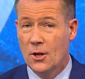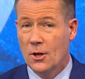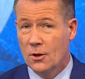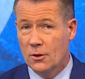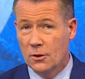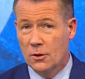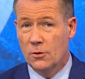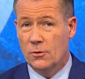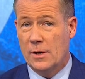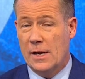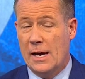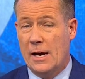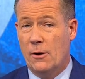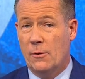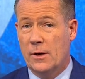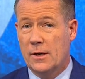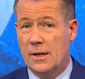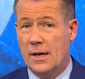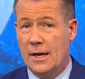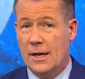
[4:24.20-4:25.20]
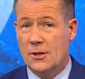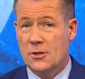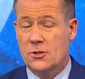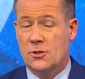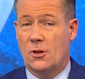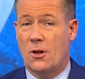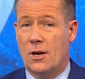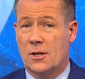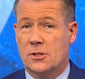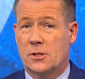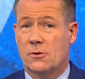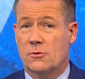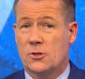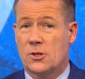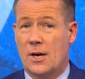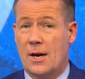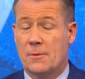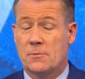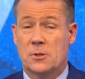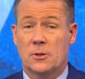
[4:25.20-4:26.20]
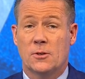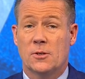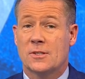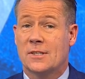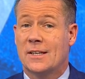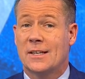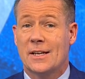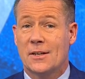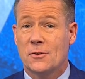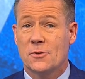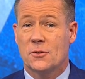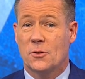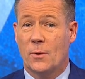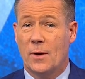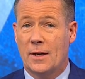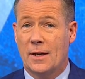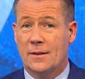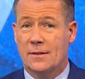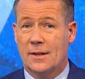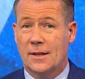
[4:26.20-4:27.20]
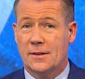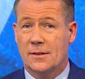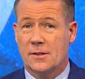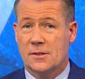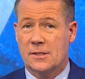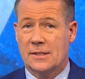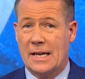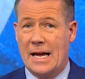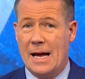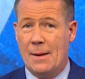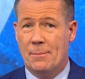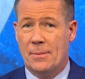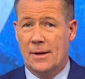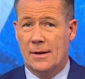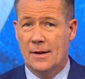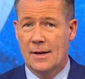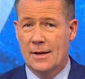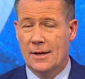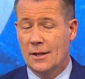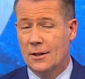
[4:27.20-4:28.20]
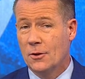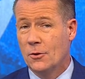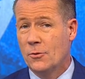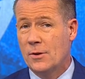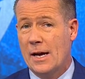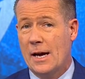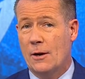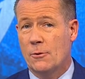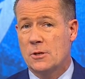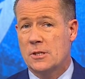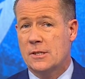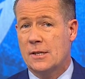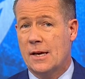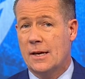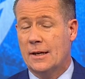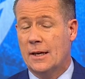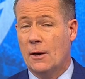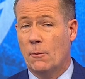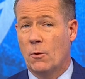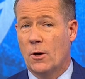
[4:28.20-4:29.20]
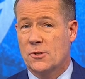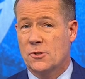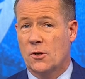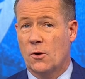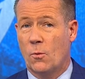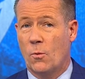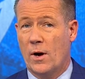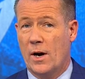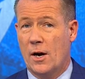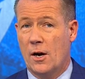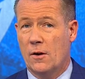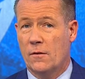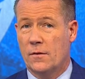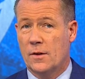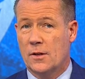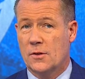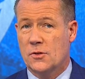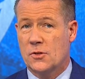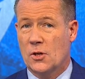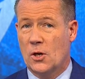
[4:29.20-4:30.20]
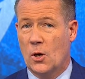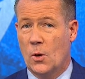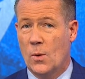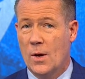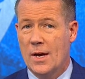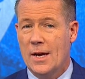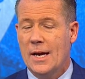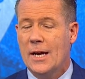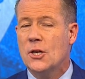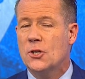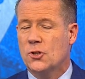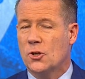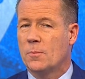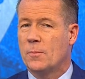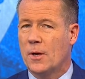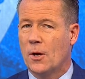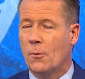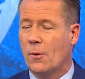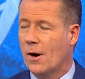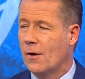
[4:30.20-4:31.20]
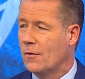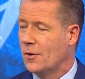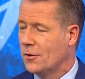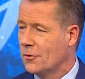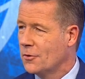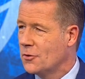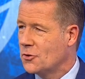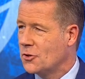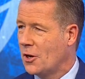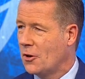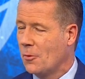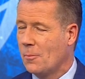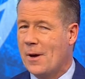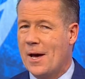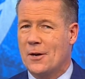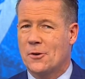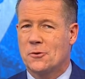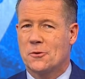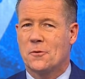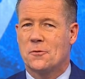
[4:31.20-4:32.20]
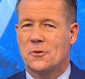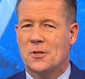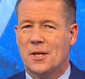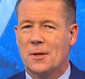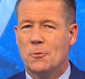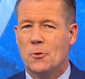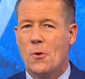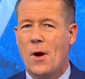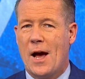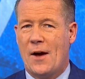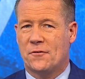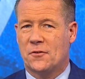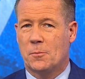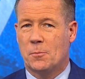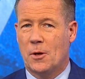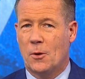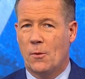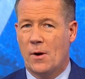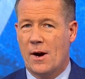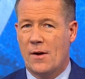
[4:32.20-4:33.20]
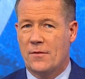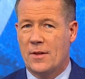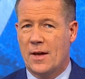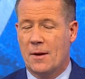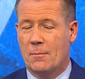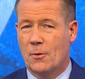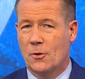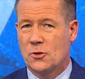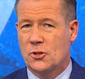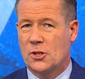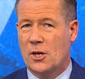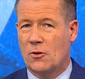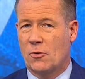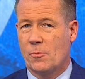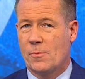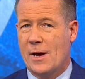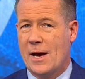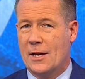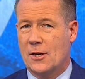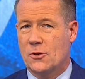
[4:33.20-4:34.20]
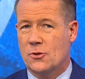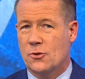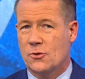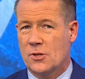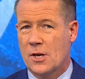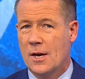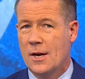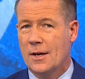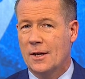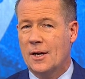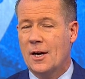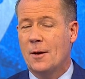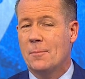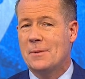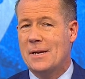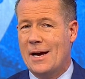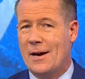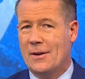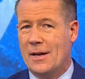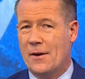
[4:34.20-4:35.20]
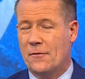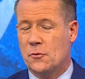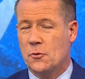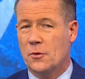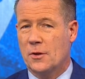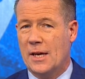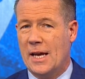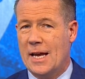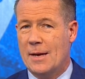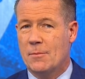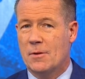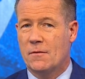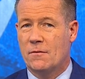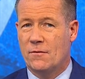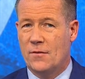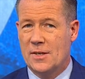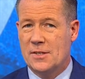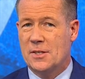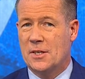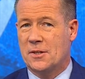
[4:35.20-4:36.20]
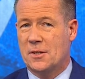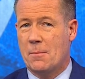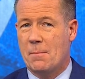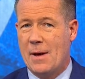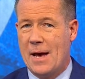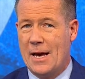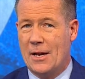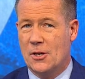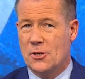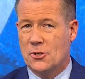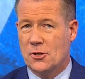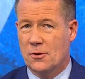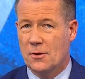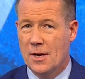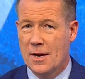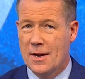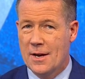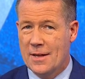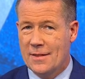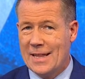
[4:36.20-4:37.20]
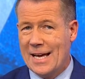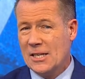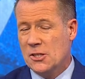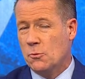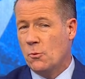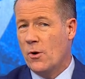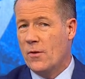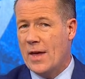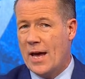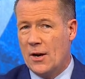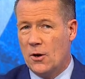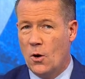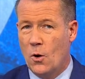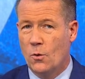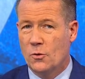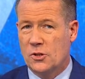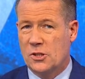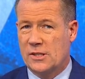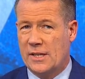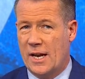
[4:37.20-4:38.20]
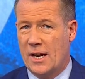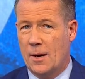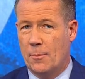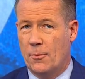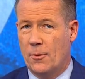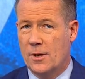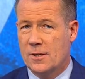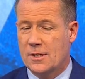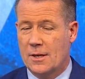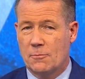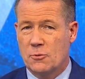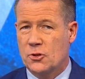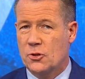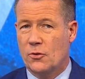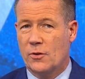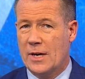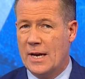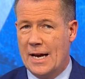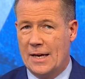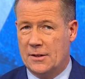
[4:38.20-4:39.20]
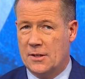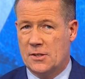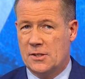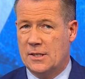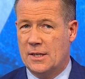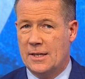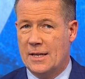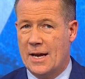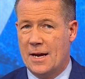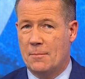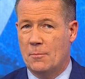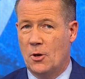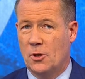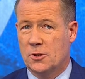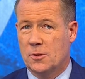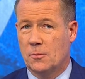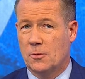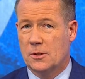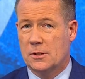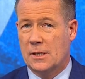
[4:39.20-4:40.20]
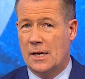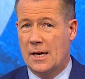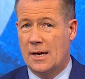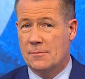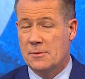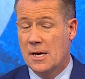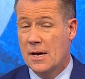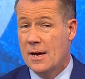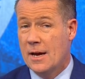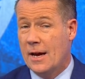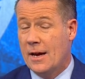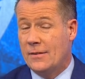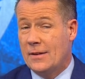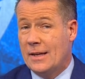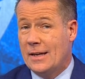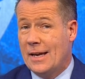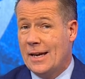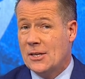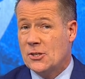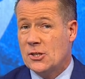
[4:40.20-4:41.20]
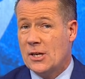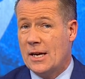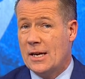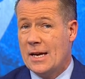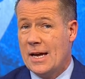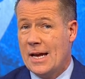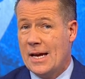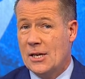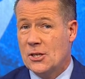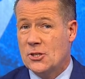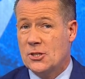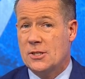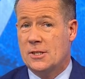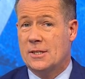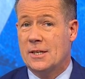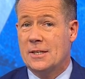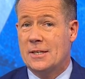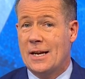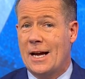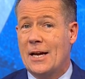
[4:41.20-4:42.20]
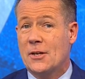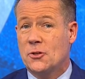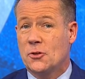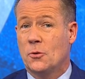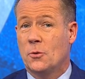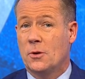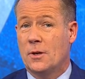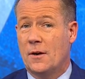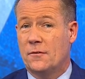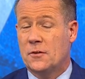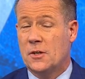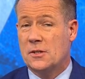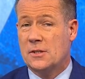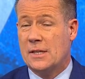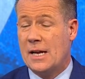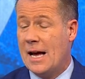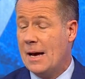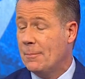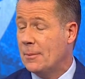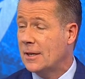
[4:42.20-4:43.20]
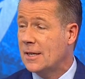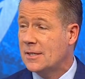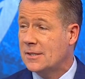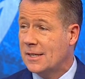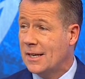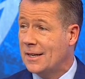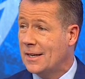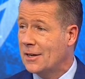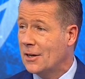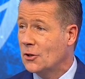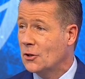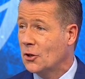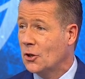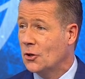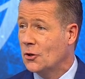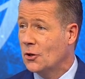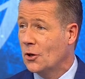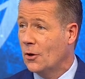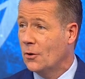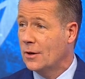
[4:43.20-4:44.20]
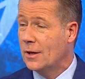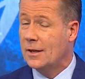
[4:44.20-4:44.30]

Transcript: Luhnow and Hinch lost their jobs because they didn't do anything to stop it. Luhnow is saying he wasn't aware of it, so he should be aware of it. You're the general manager of the team. You have to be aware of that. Most general managers come come down after a game and visit the manager. That's where that whole setup was. I'm sure he had to see that multiple times. And then A.J. Hinch did not do enough to stop it. He said he didn't condone it.